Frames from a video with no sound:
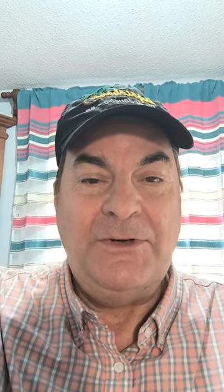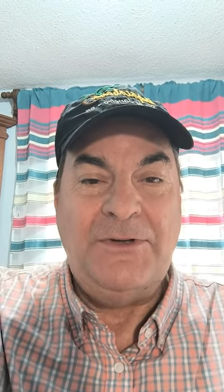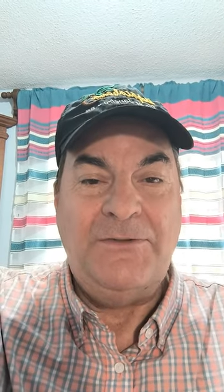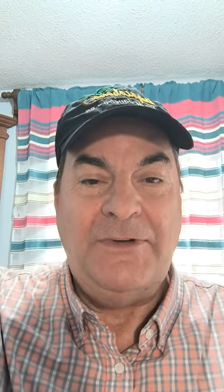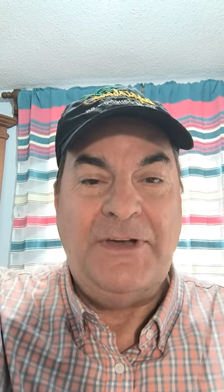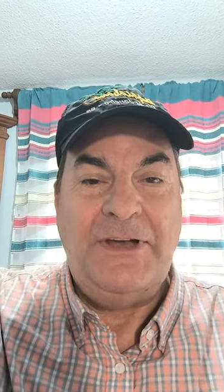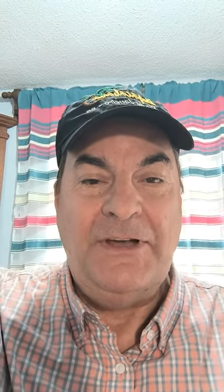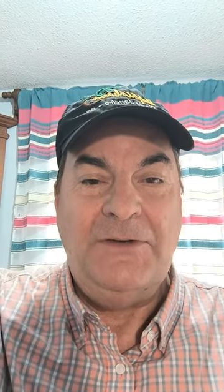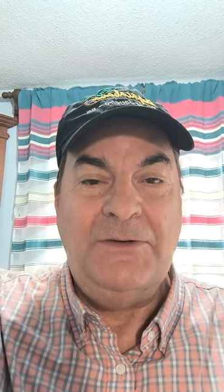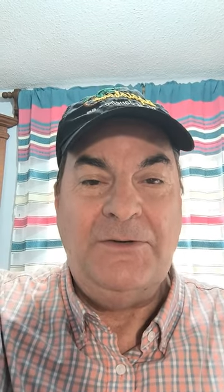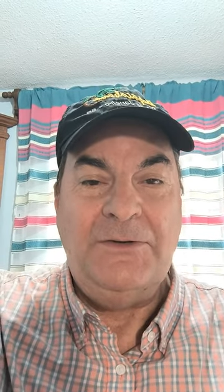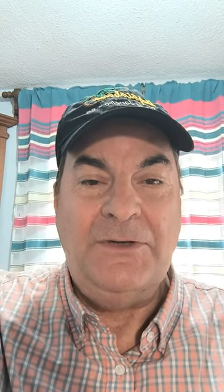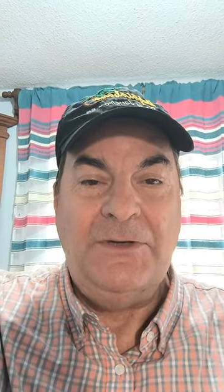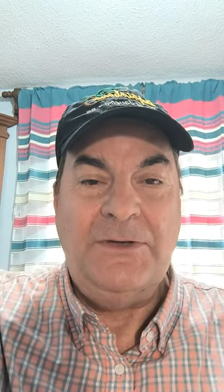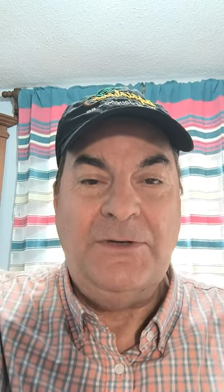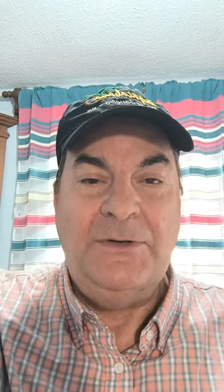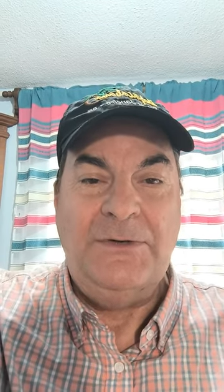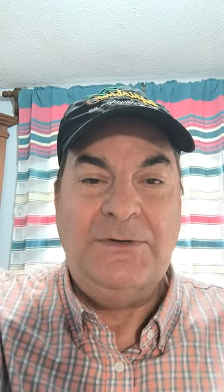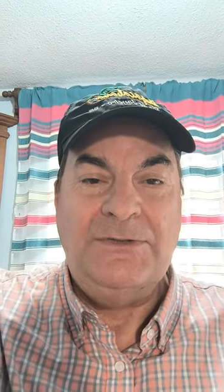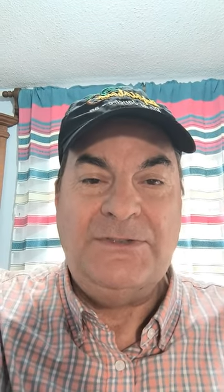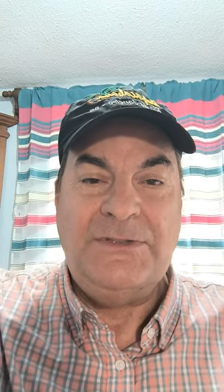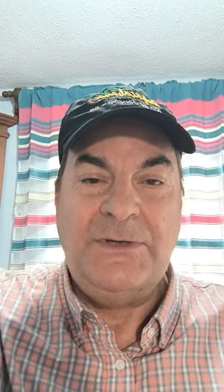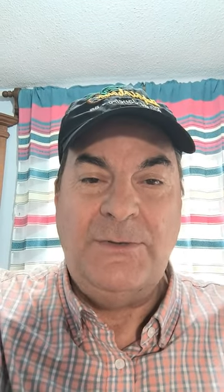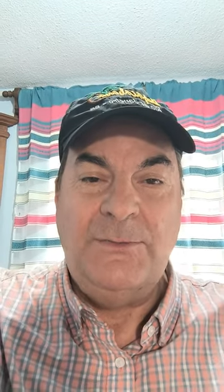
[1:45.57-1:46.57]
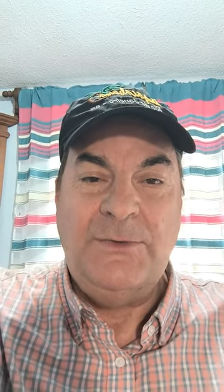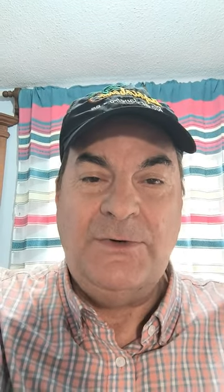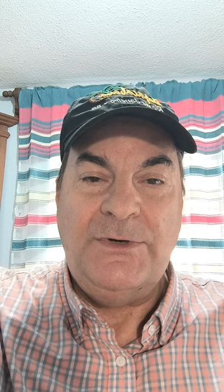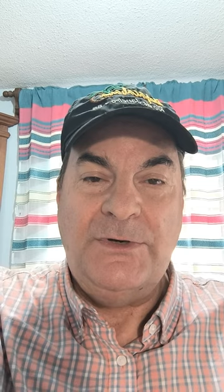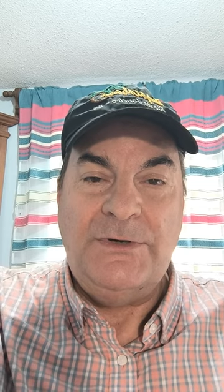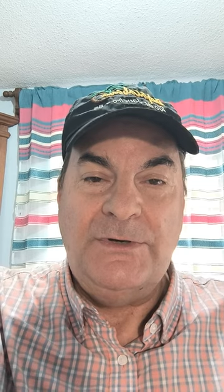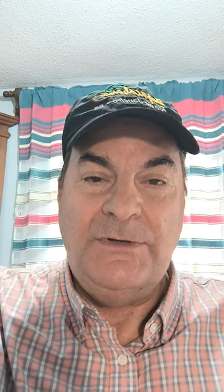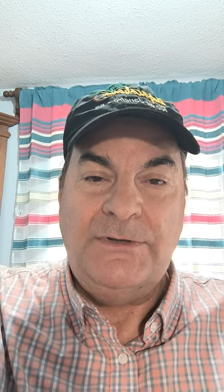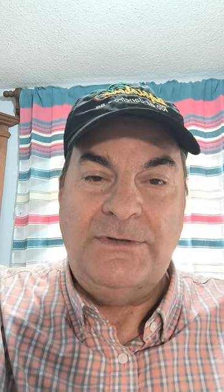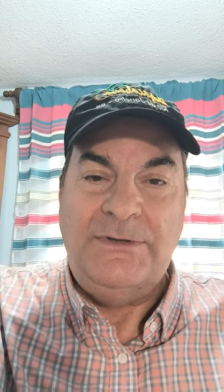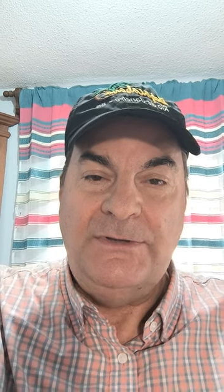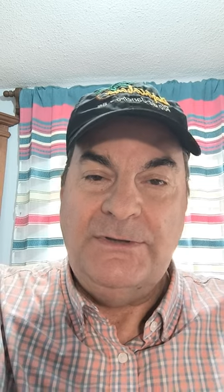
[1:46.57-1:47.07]
and if I don't go
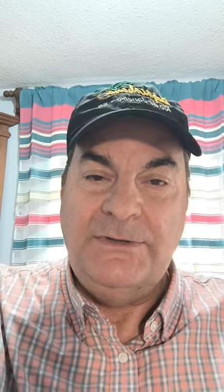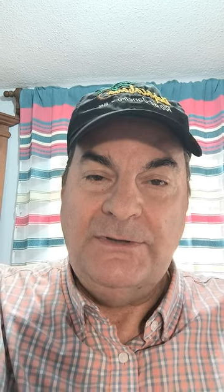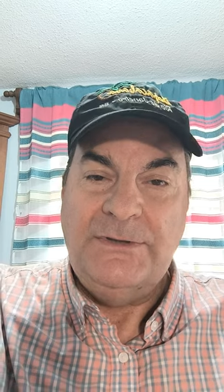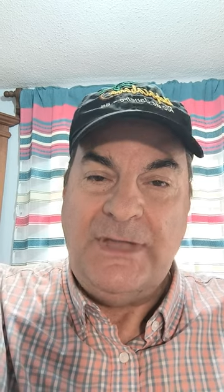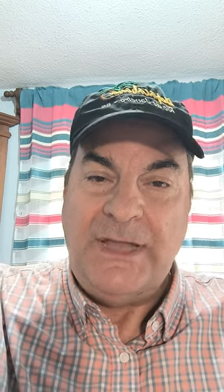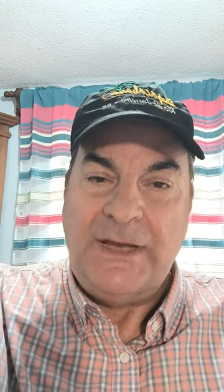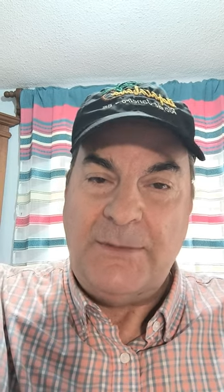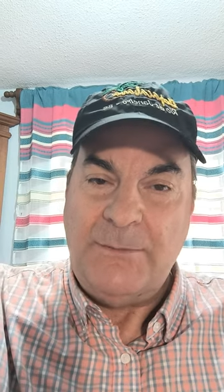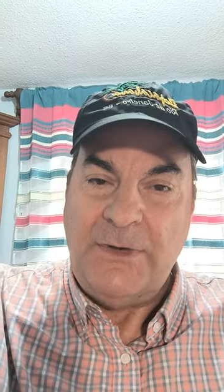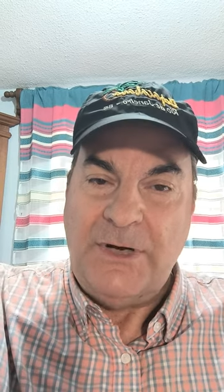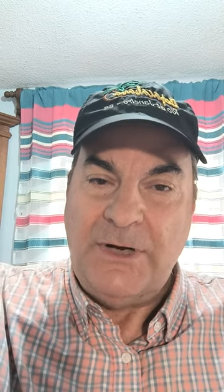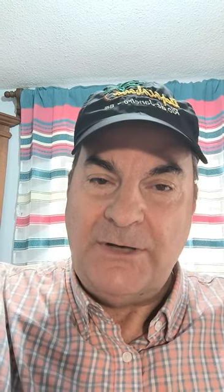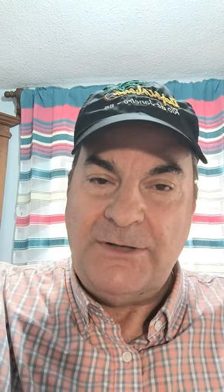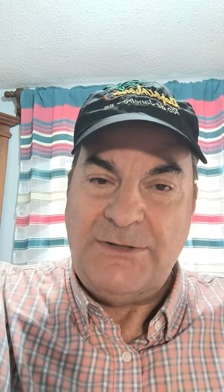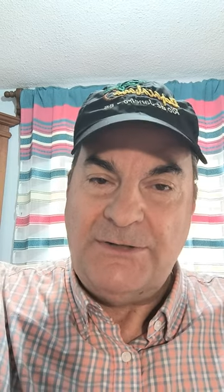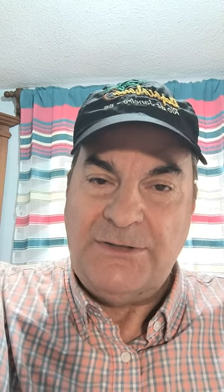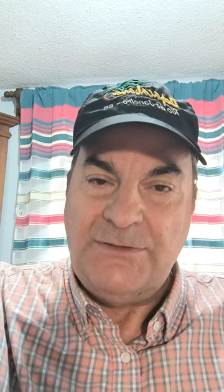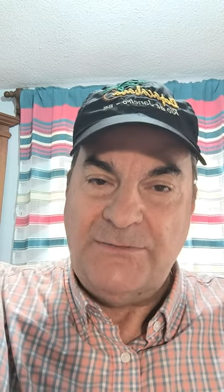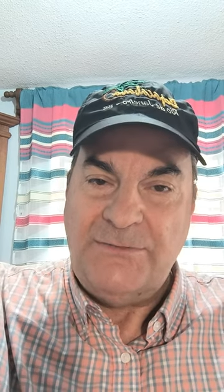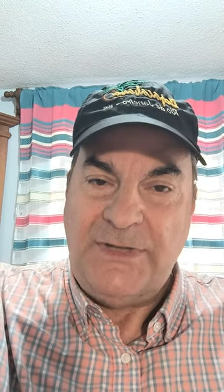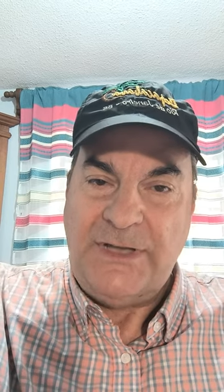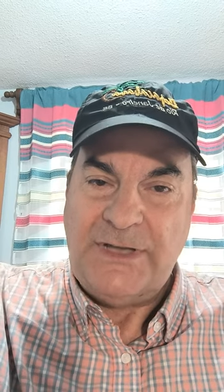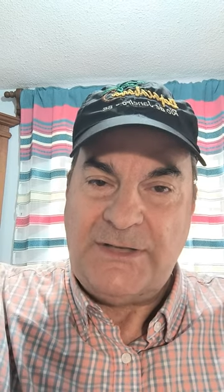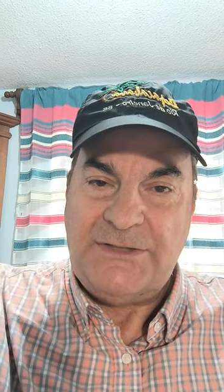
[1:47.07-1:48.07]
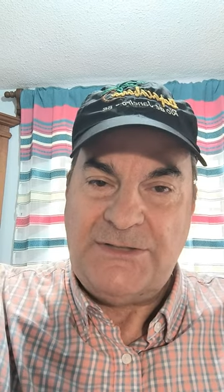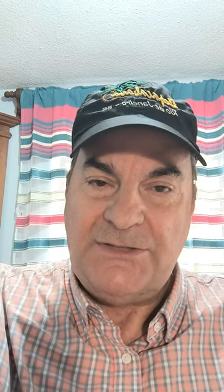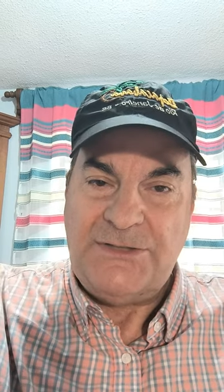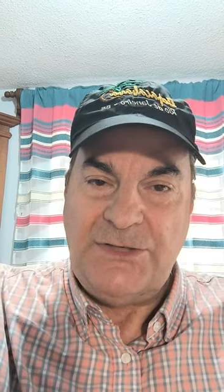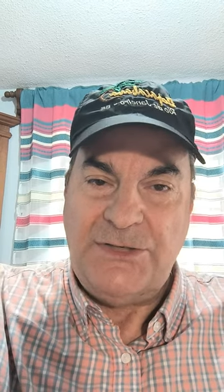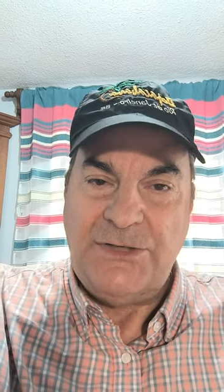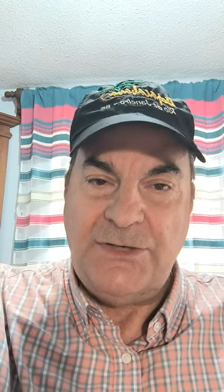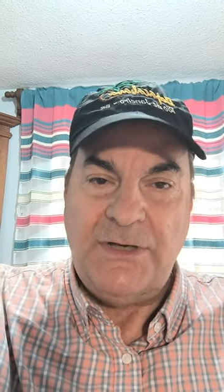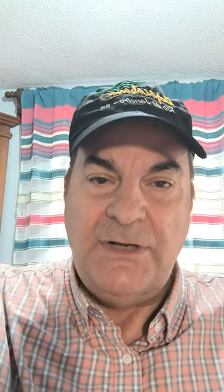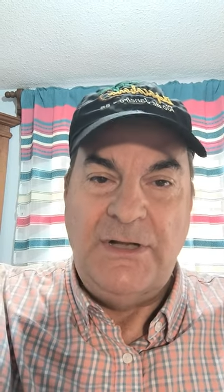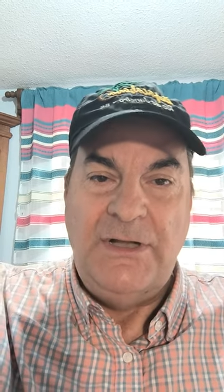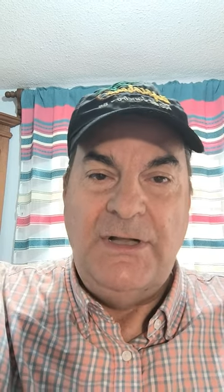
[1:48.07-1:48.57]
somewhere until like March of next
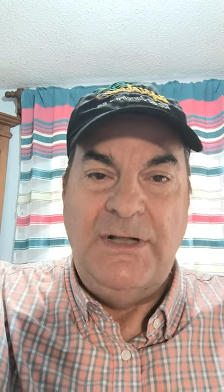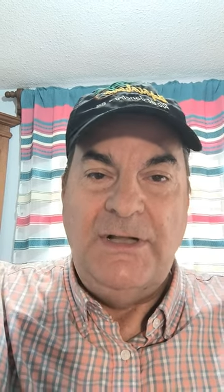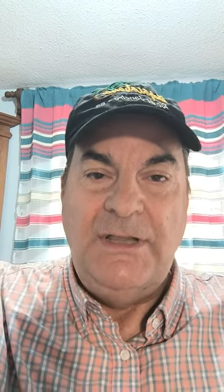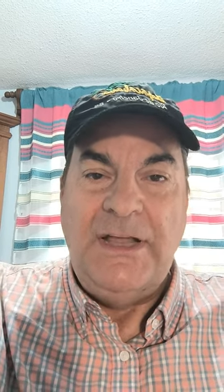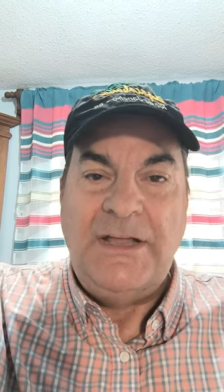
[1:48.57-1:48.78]
year,